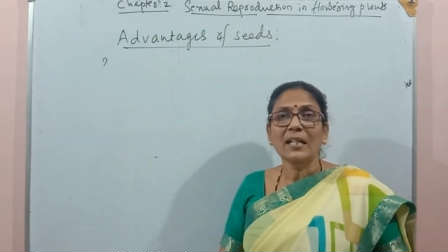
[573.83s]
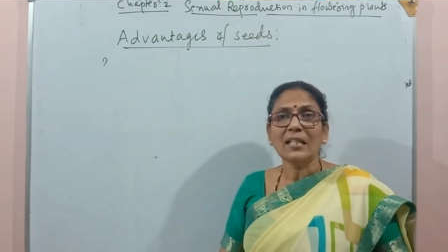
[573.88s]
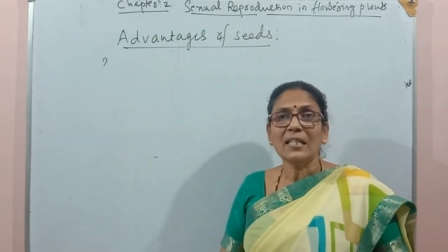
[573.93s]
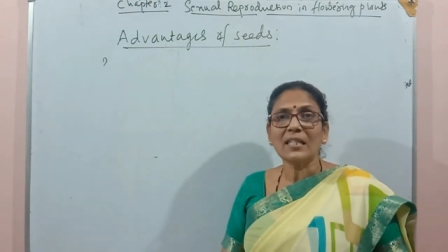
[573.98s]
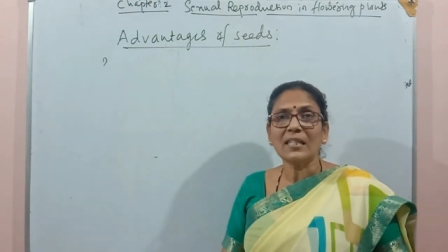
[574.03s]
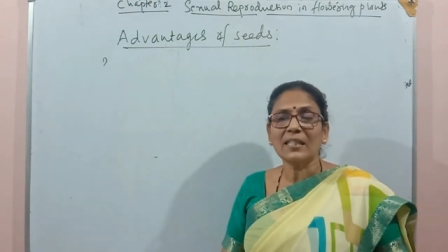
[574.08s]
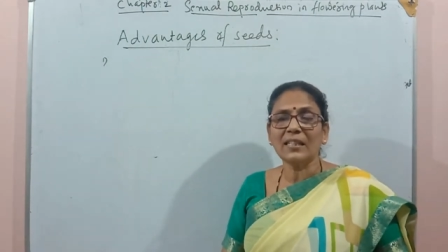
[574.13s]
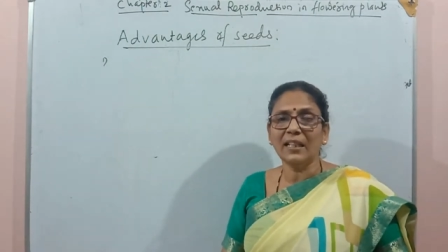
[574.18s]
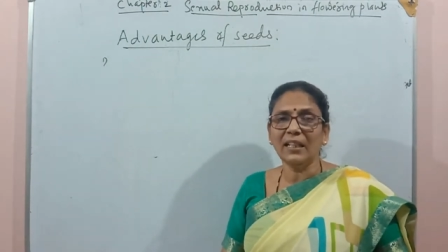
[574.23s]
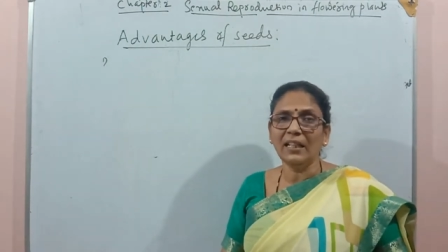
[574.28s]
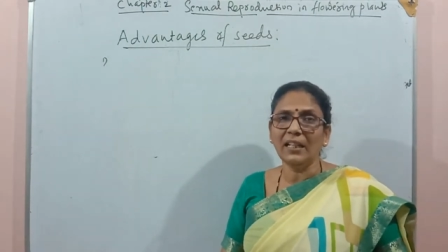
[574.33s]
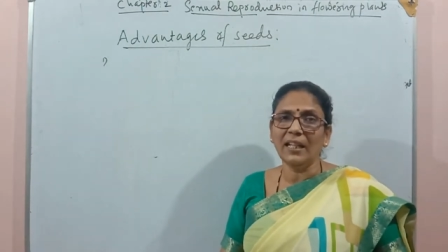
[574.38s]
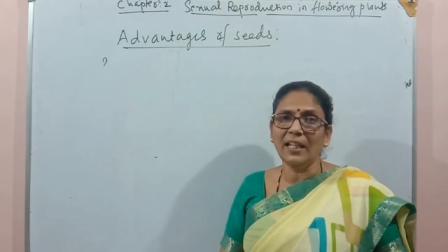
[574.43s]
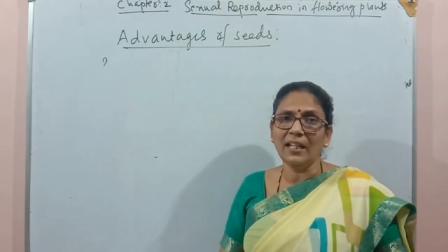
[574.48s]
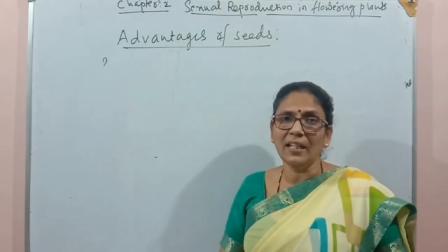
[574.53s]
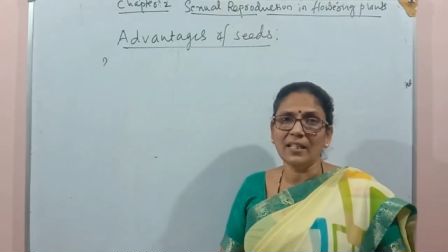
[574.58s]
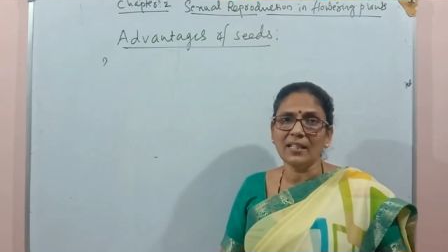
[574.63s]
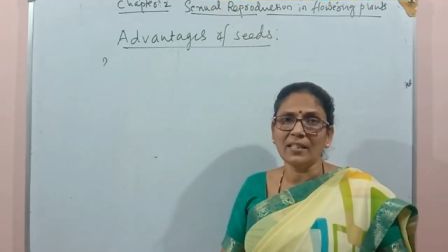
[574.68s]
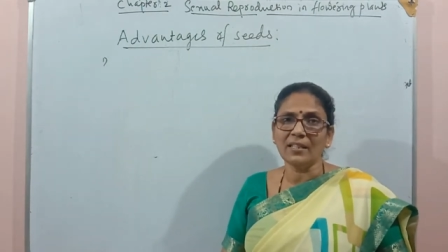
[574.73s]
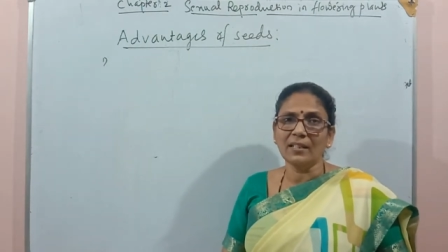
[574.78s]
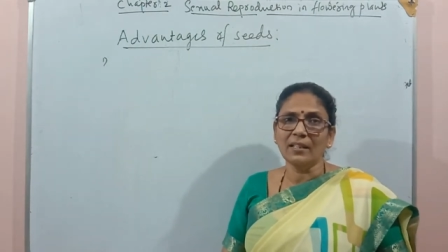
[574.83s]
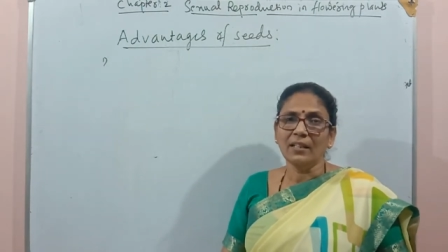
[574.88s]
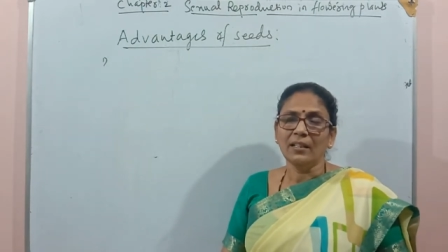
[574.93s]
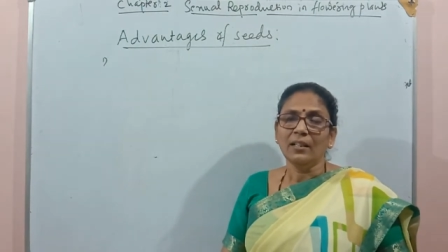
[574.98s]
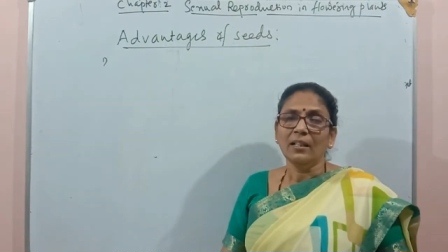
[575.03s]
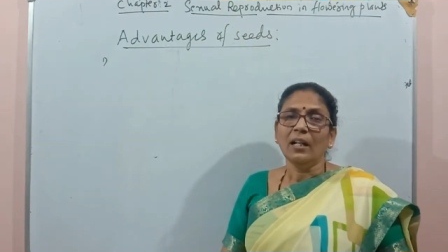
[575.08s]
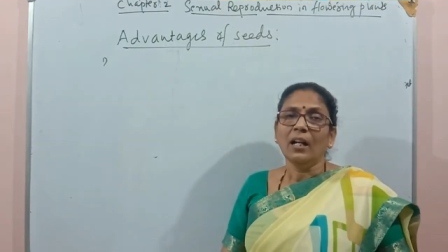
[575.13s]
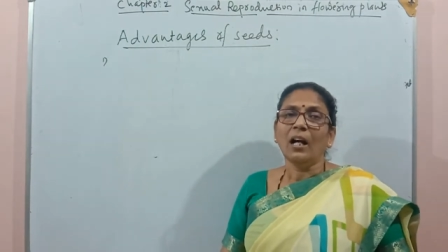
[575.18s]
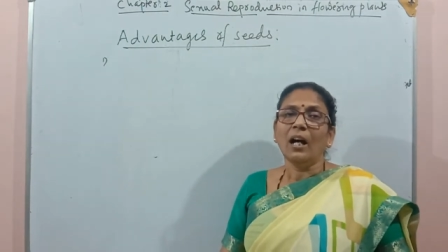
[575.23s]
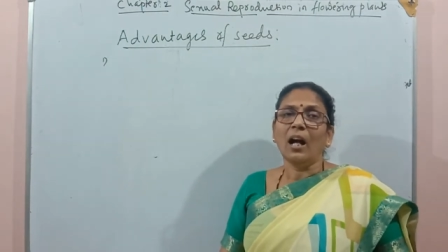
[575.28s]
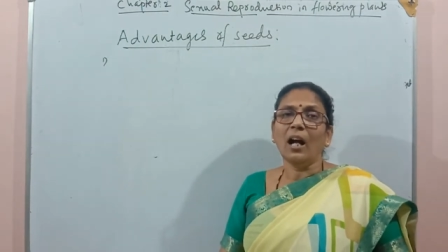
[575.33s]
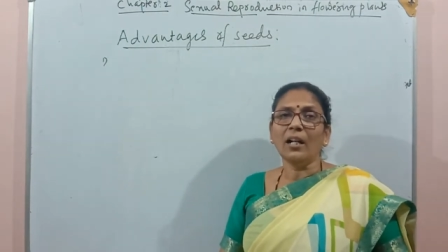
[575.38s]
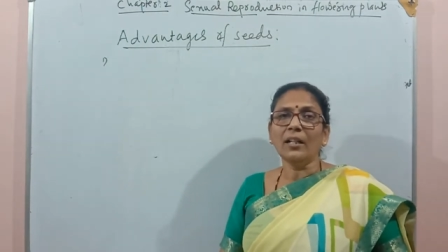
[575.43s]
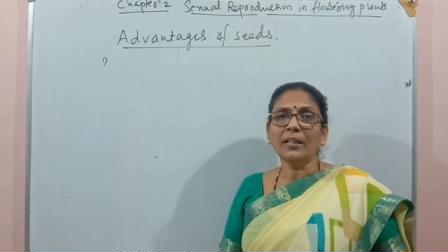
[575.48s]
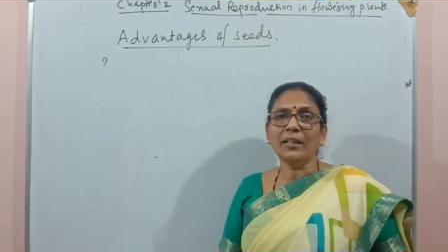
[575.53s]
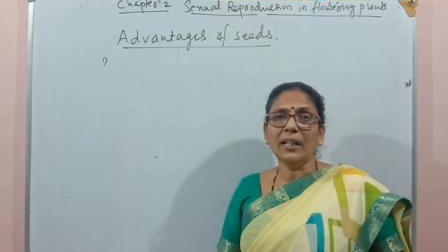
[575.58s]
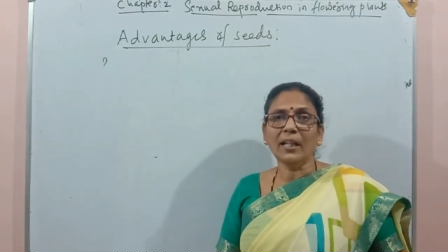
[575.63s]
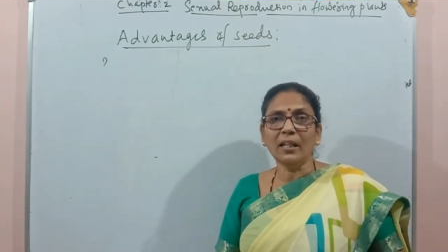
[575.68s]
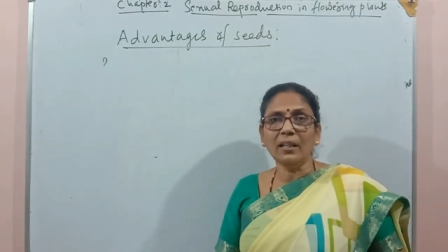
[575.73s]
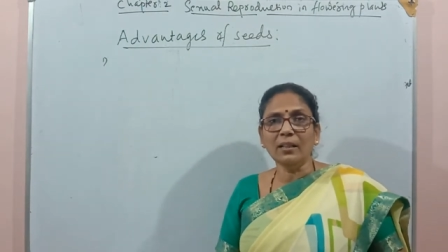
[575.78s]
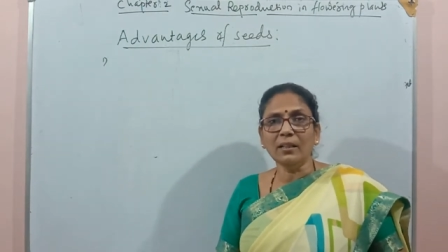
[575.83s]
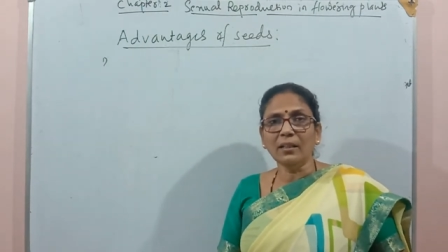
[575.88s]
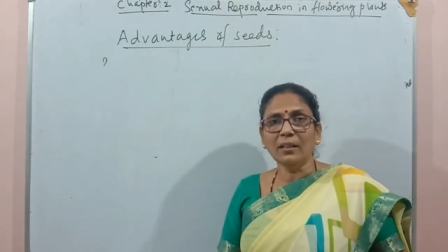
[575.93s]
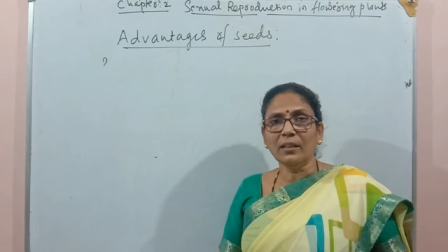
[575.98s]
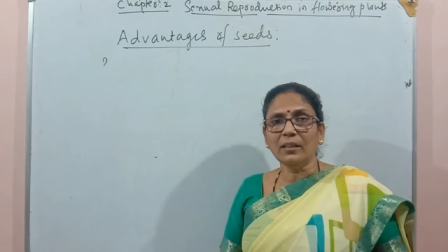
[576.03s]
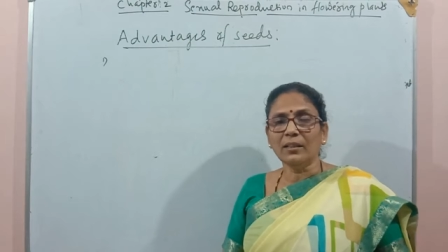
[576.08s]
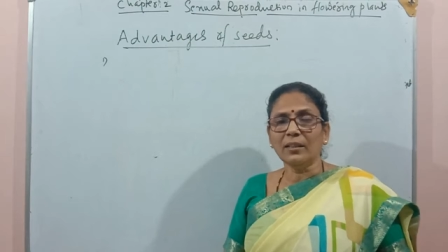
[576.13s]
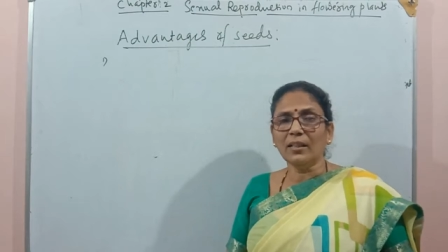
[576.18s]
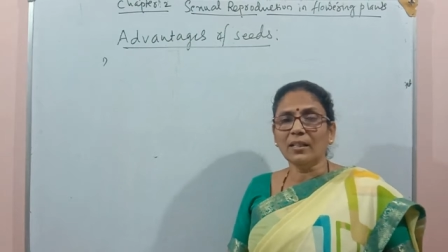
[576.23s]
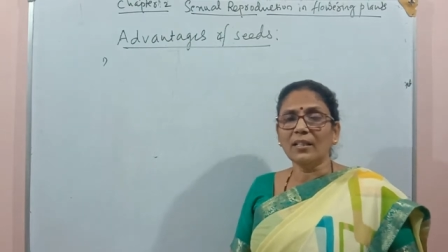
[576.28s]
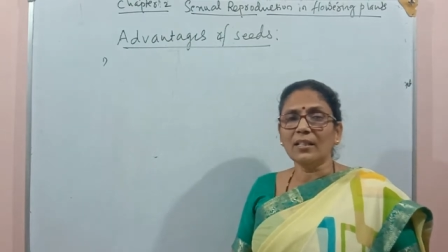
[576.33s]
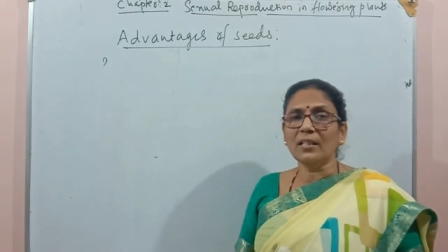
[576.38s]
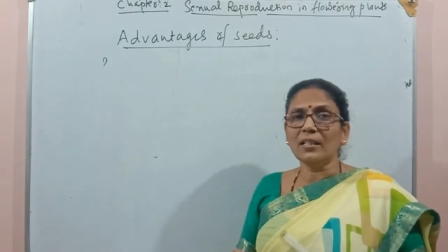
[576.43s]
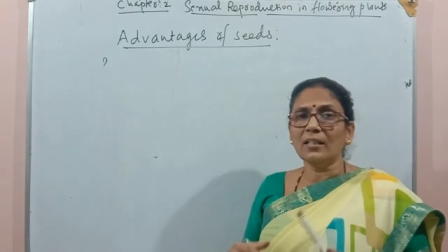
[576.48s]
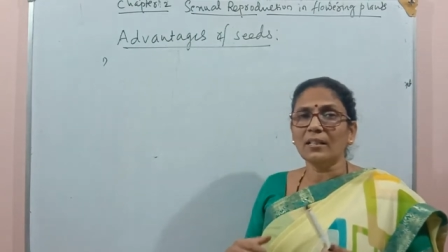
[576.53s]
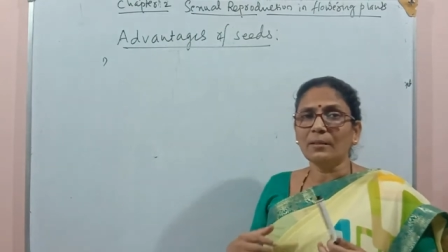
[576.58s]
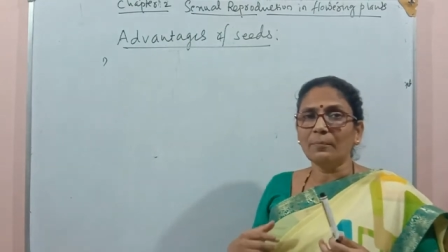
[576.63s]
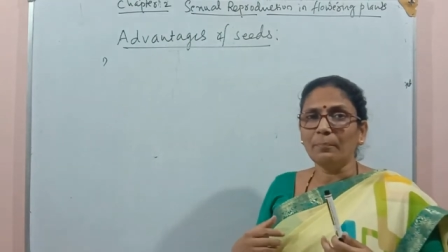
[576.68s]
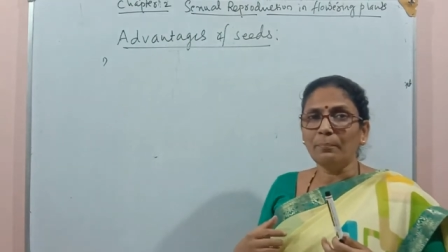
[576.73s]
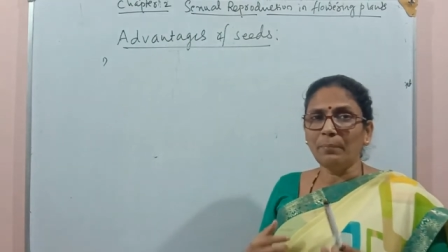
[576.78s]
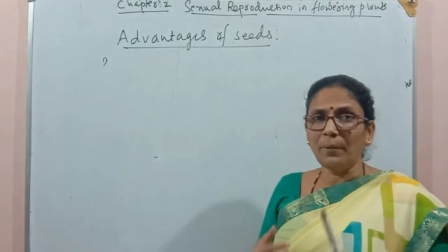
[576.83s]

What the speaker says: seedlings until the